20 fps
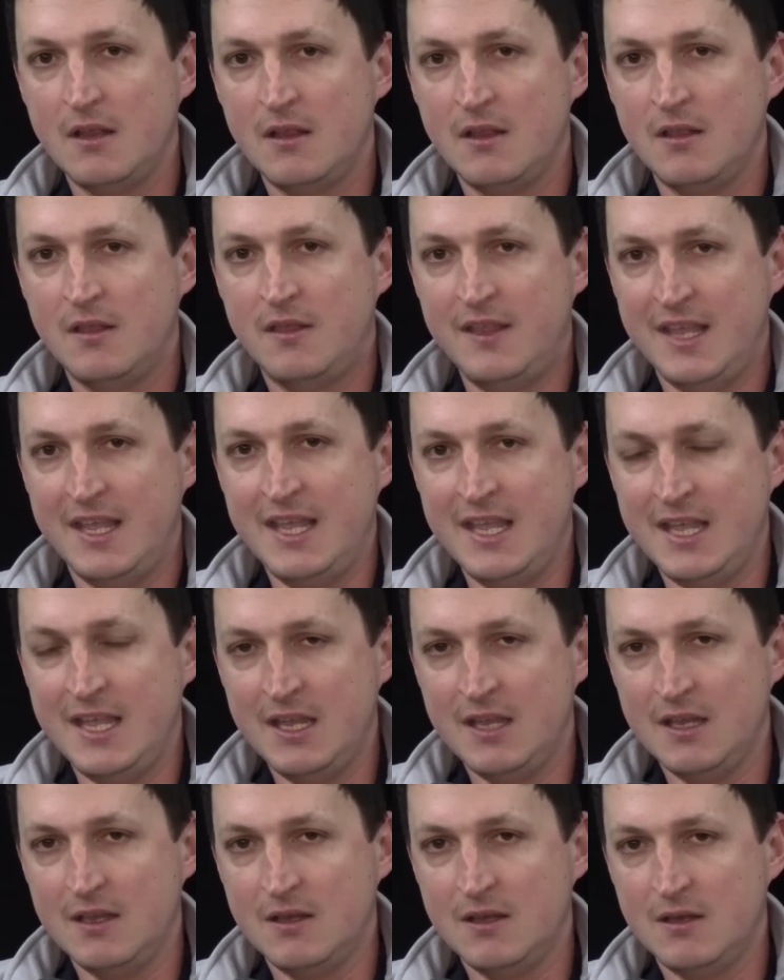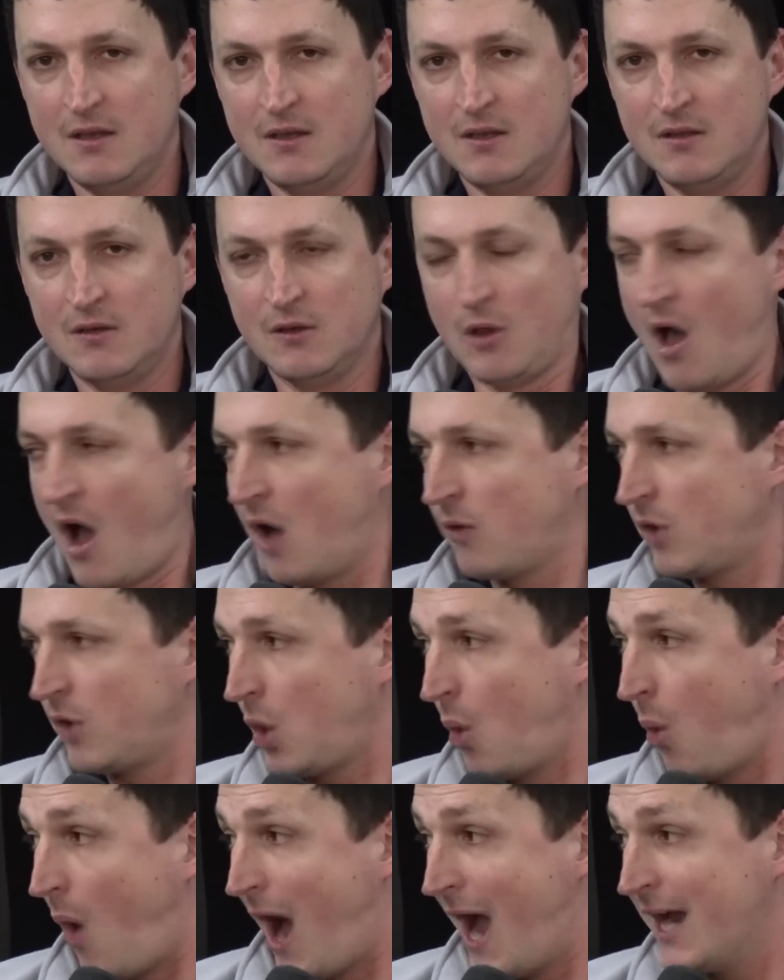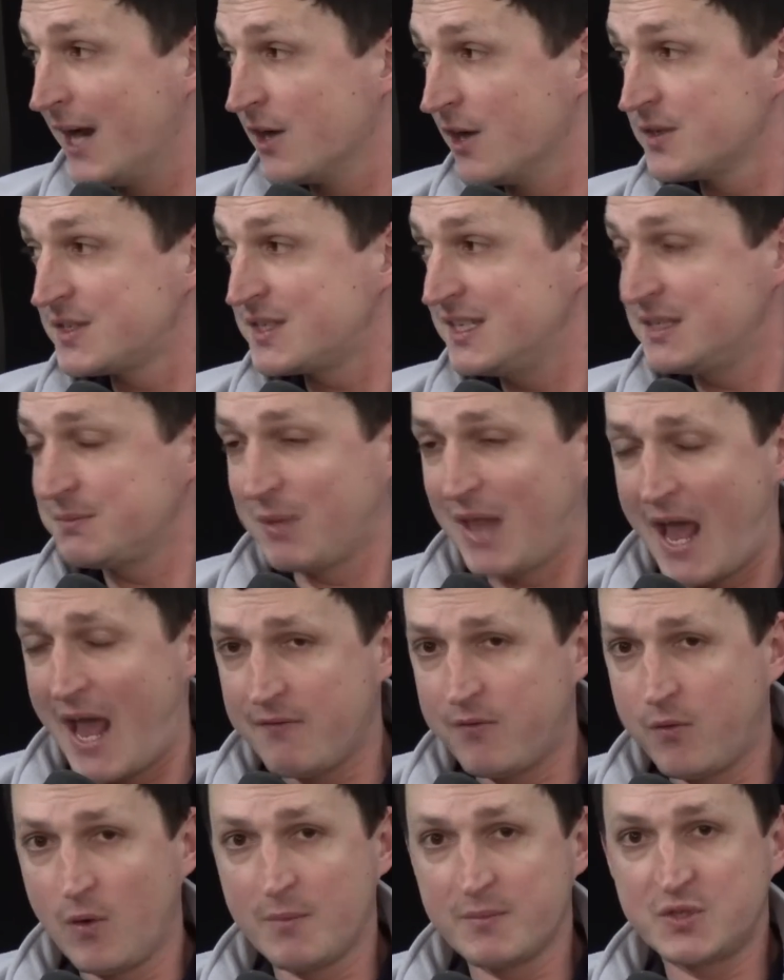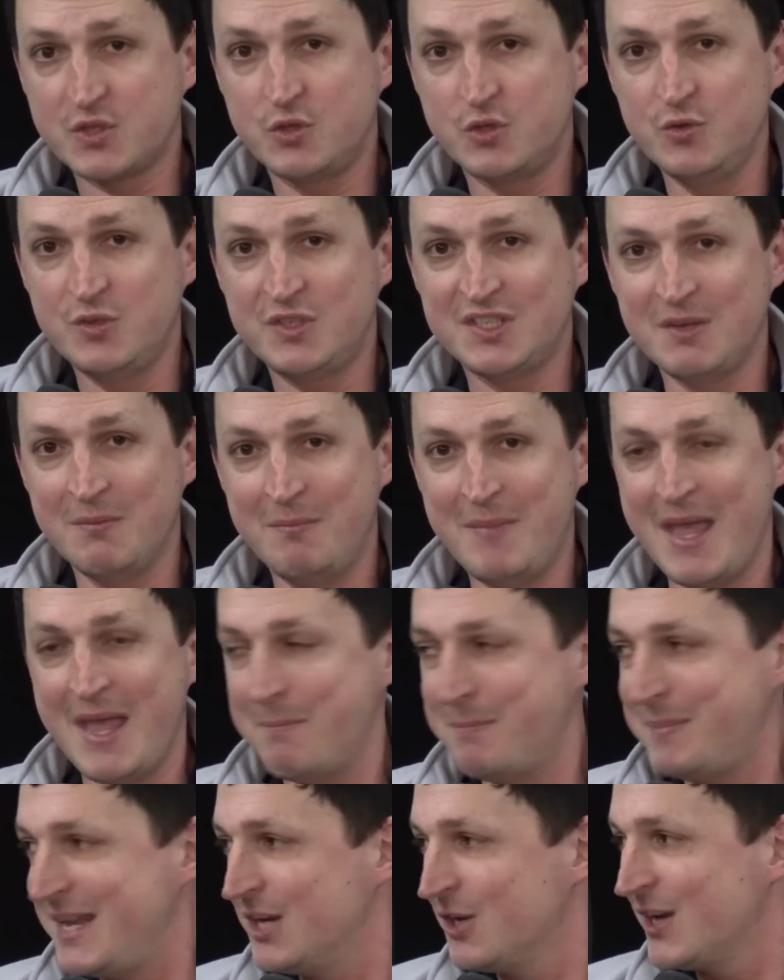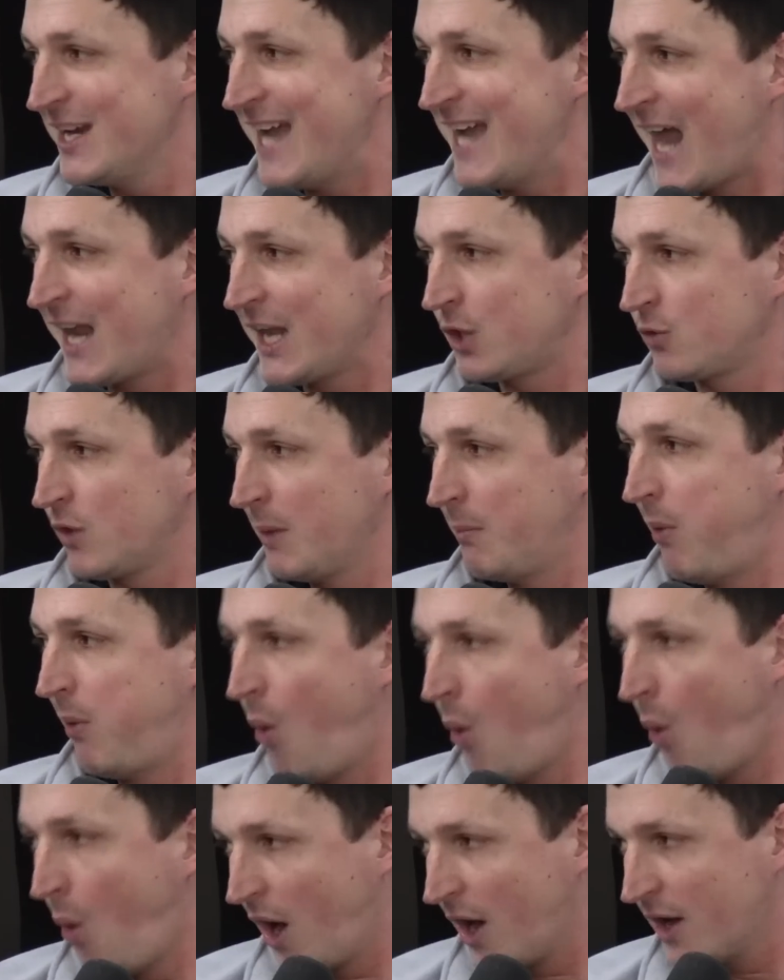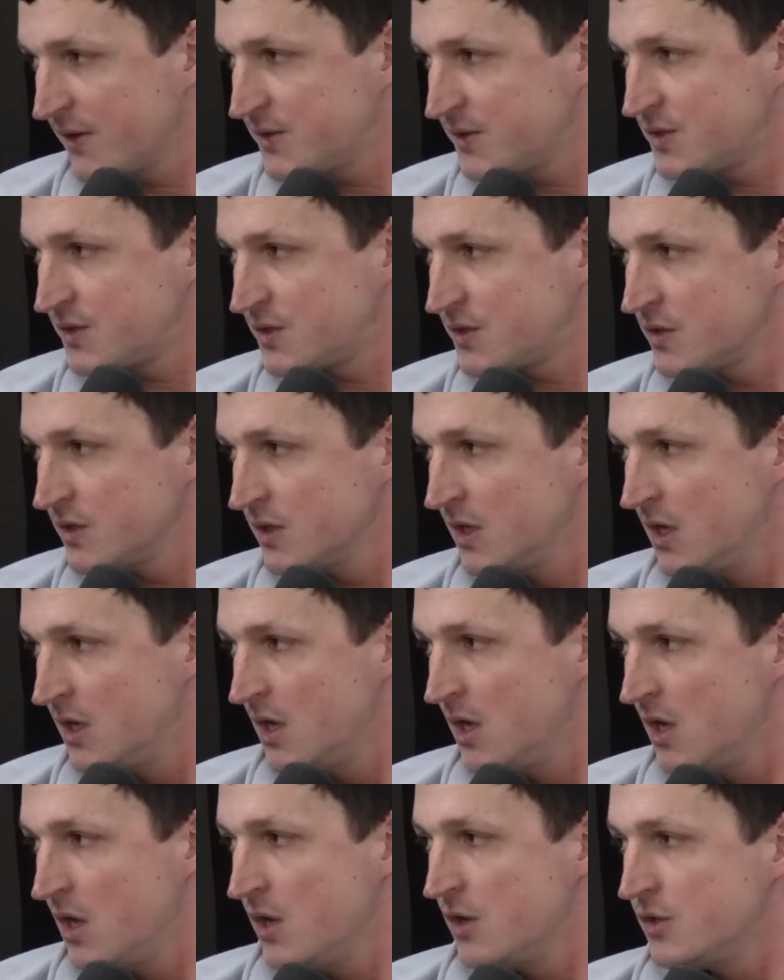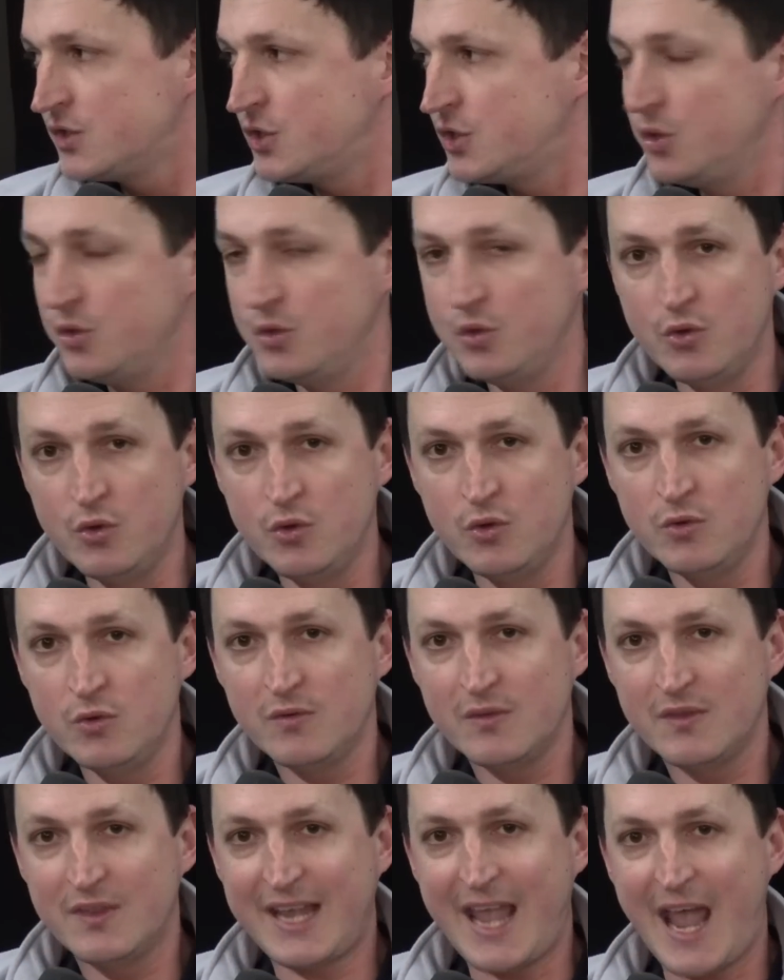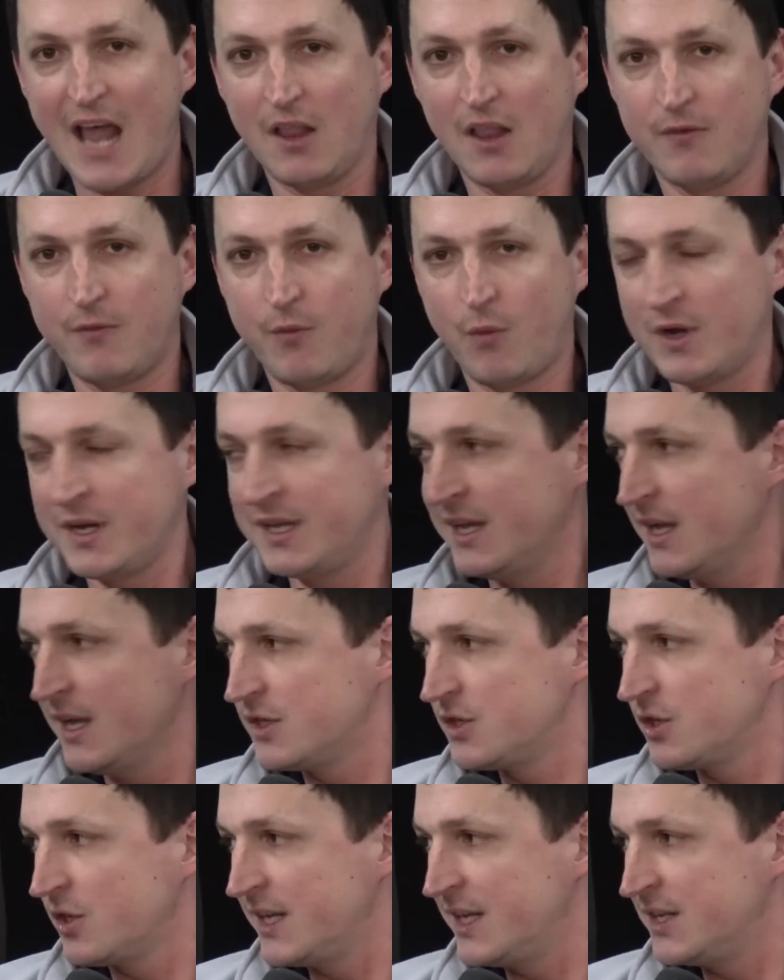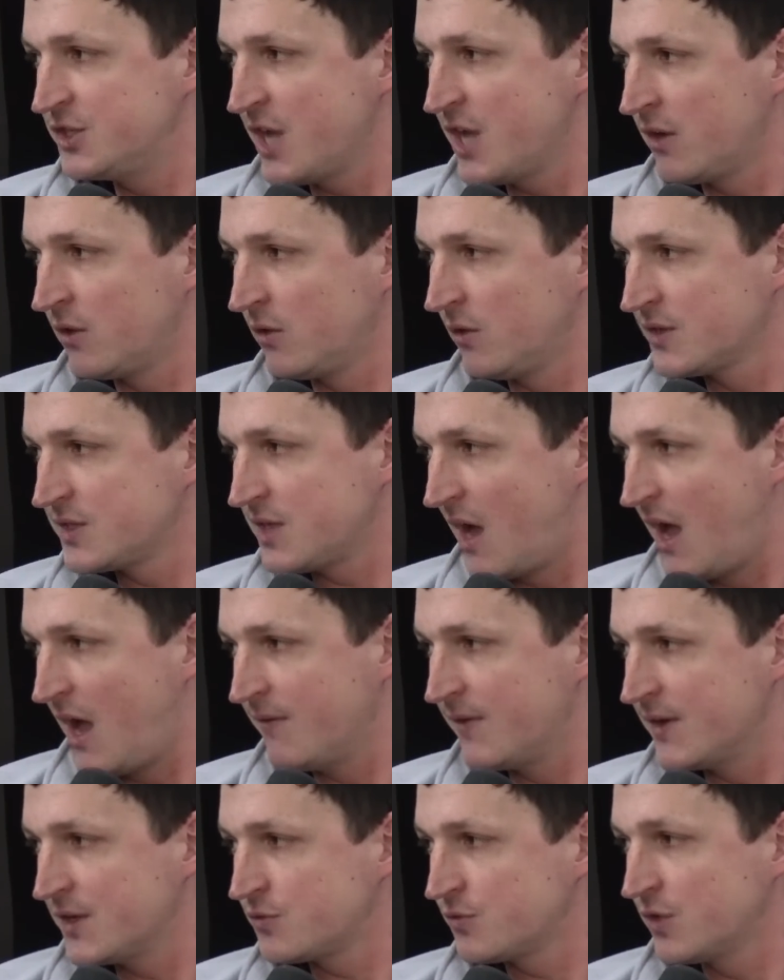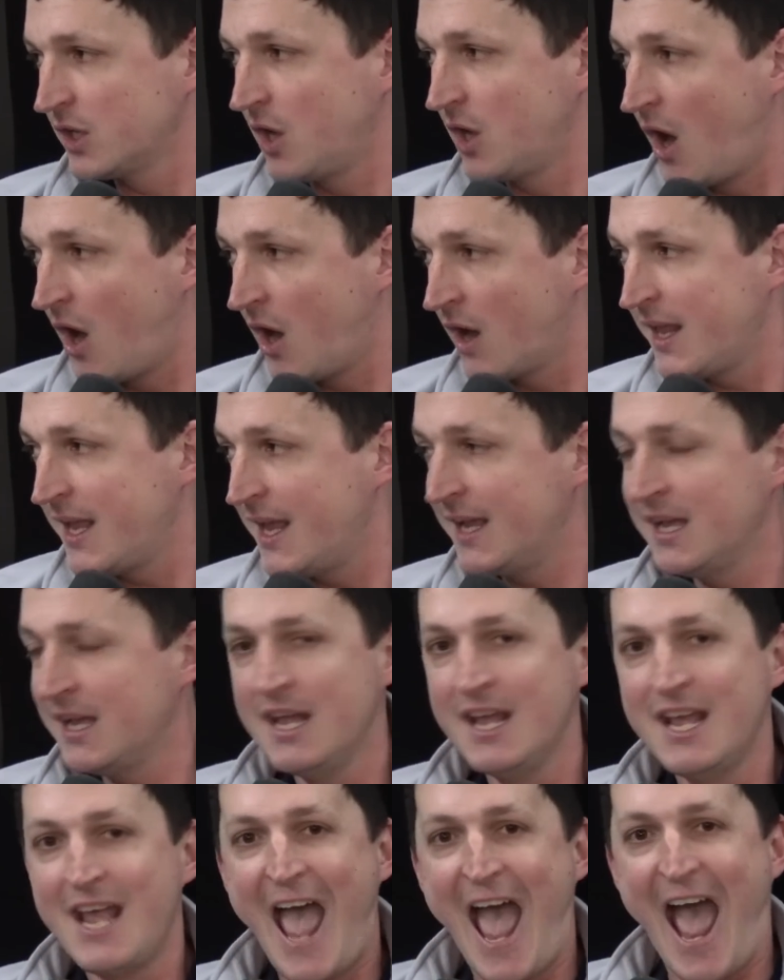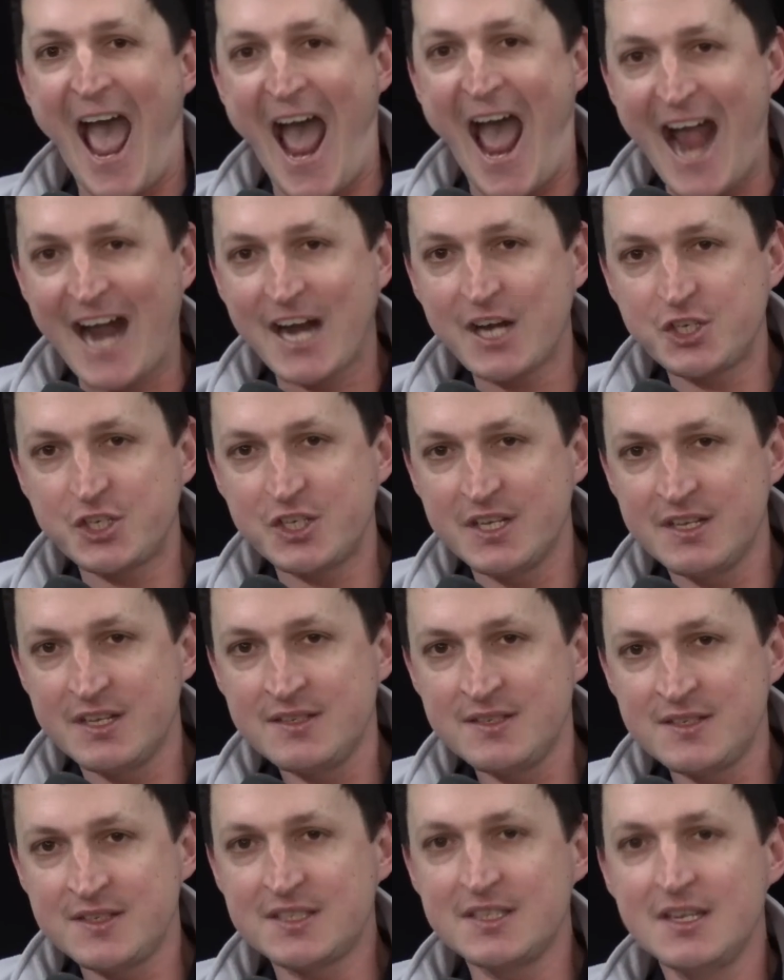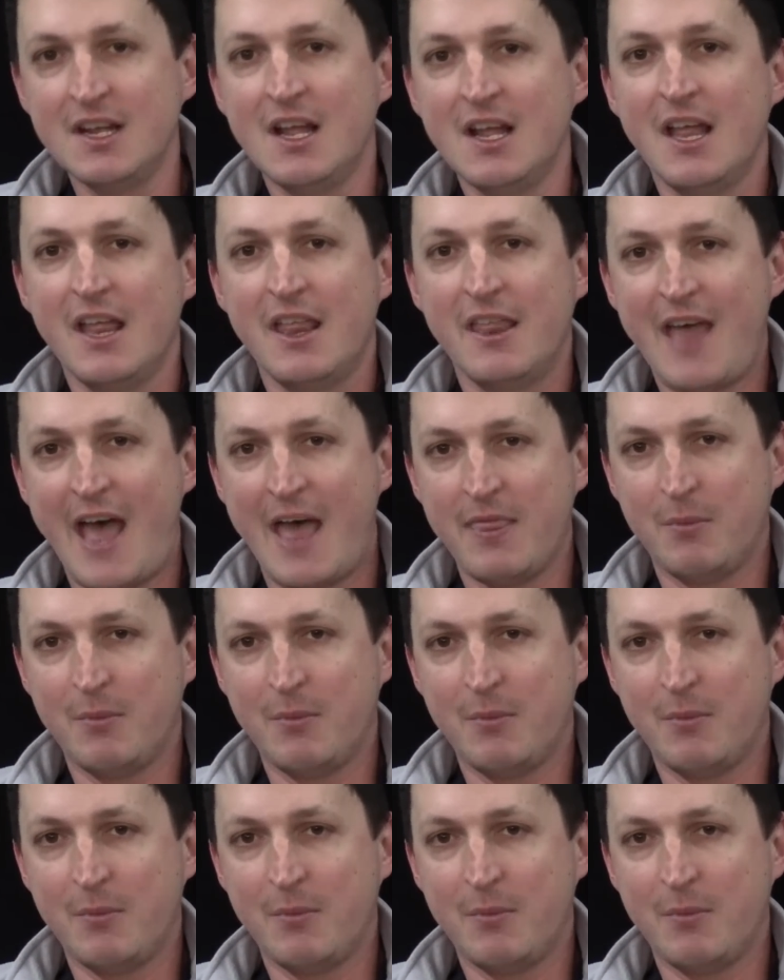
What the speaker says: the law requires these platforms to submit periodic reports to the California Attorney General's office regarding actions that the